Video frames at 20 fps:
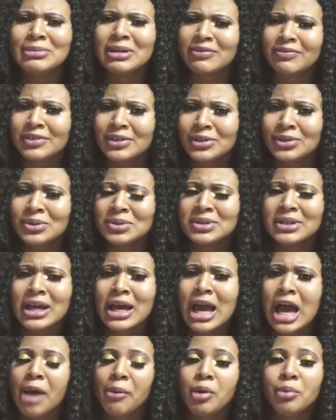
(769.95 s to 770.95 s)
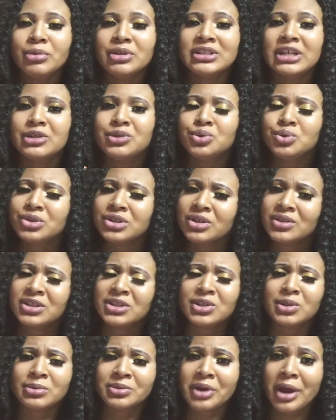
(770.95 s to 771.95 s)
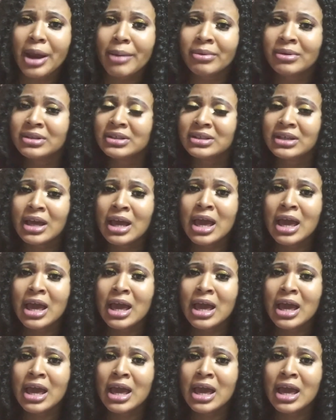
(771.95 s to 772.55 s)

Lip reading: videos. I'm almost at 2,000 subscribers.